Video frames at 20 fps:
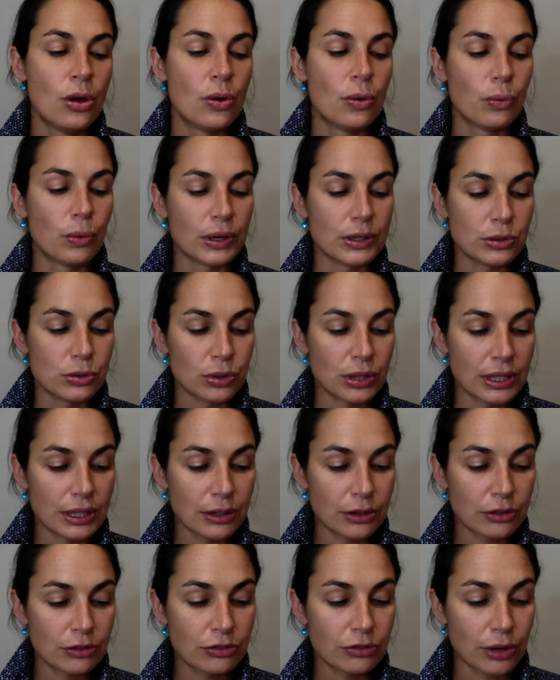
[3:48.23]
When you
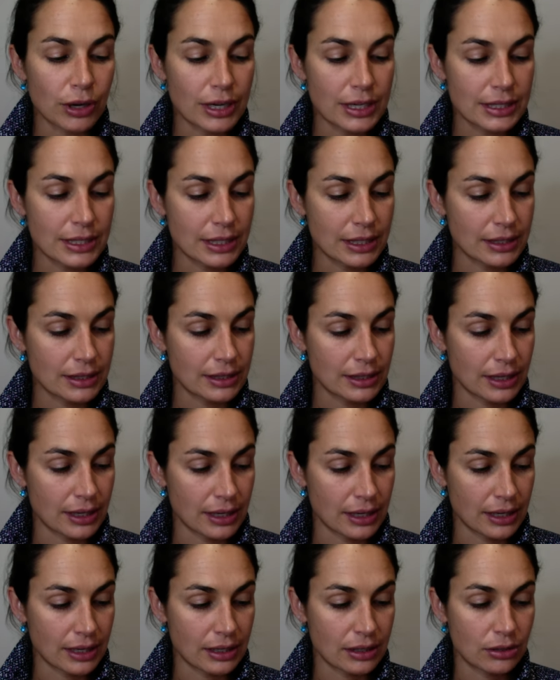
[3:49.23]
hear phrasings
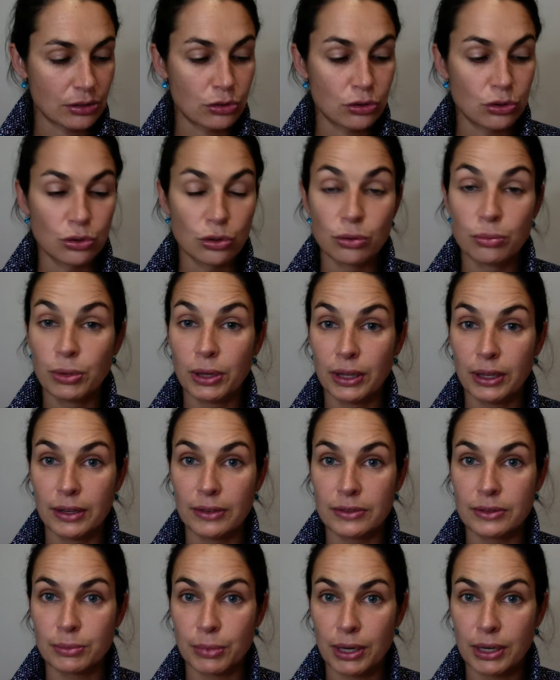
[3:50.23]
like, your
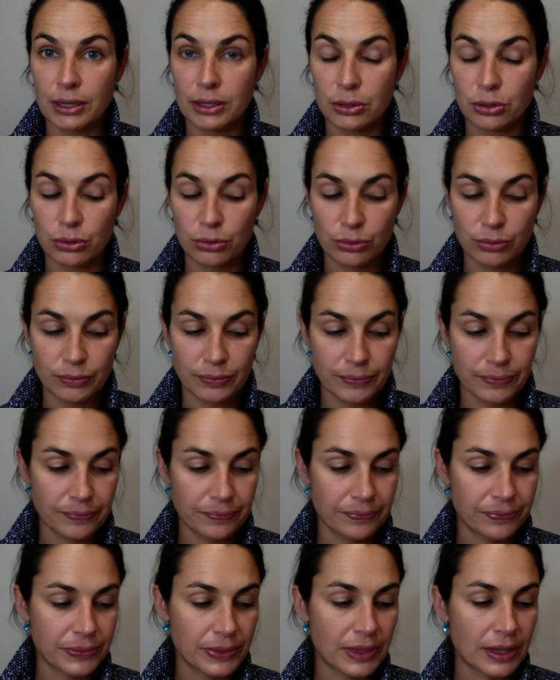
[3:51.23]
beliefs make you,
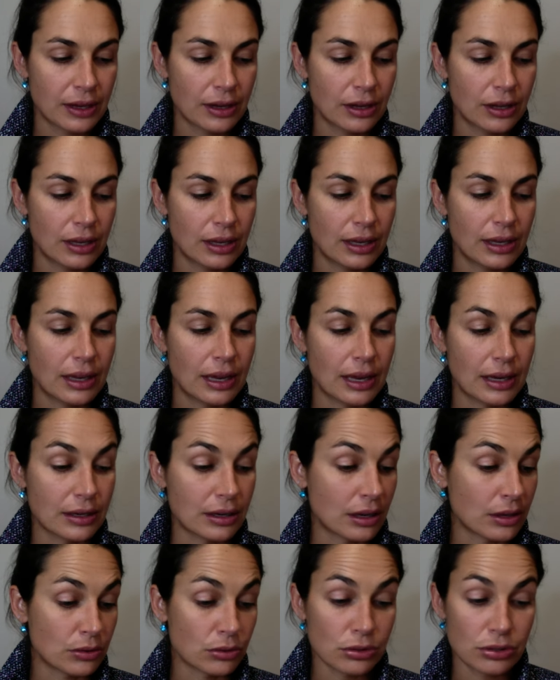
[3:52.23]
and
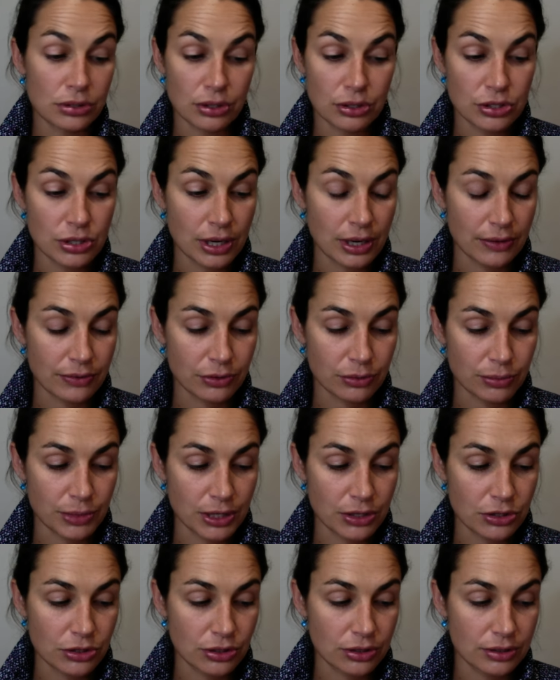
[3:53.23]
other such
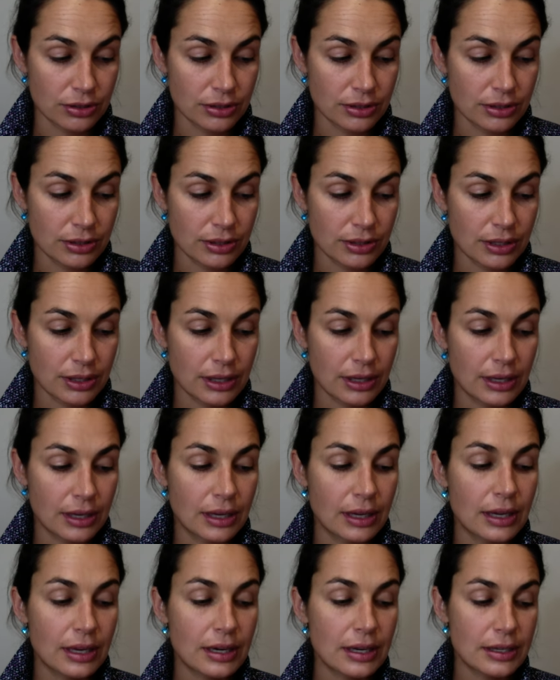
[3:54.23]
affirmations,
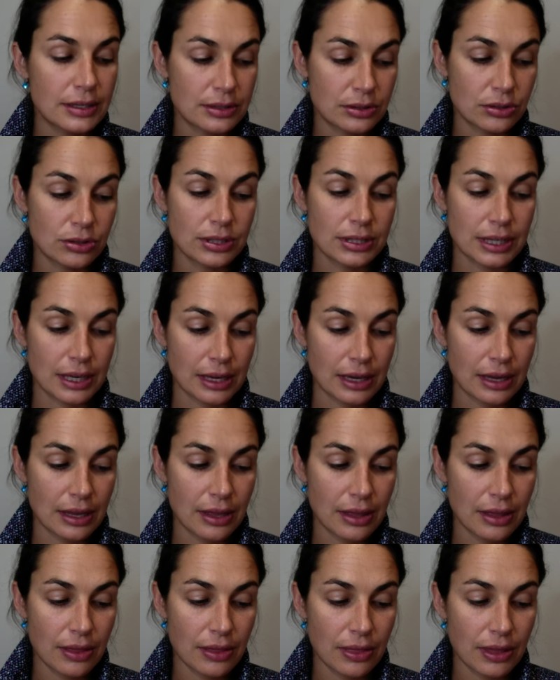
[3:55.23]
it is to say
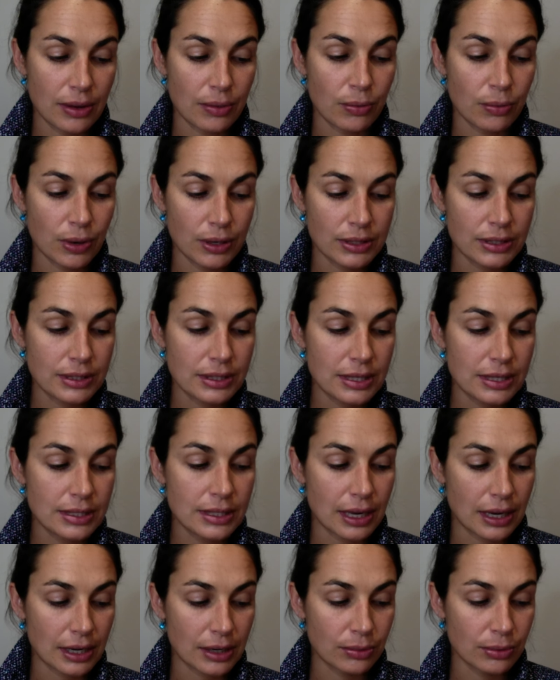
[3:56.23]
that once these
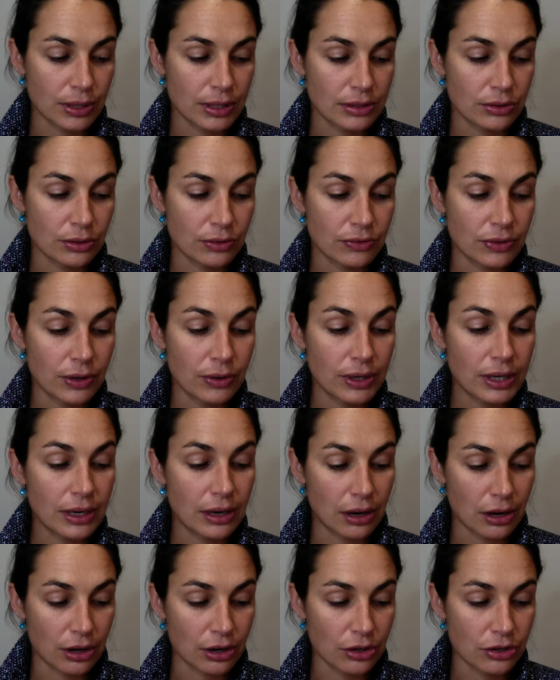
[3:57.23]
highways are very
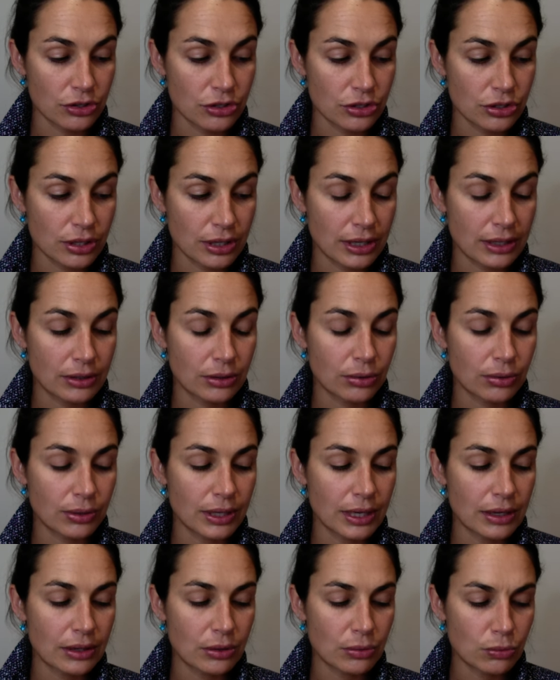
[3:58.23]
large and
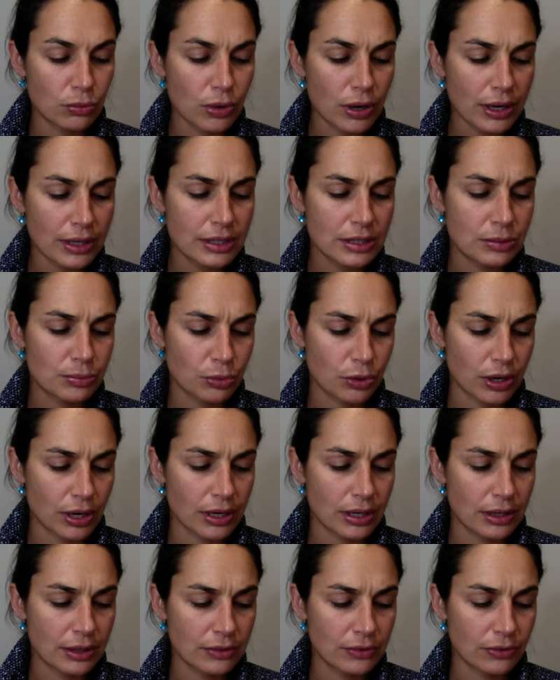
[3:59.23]
create a
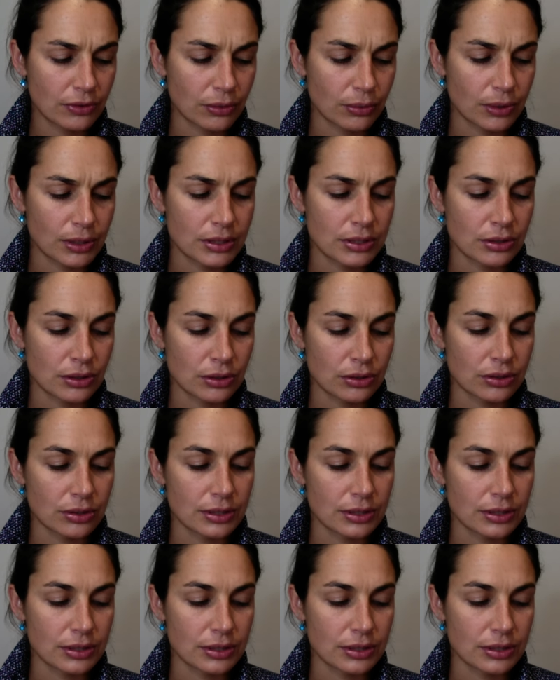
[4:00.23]
widespread influence on the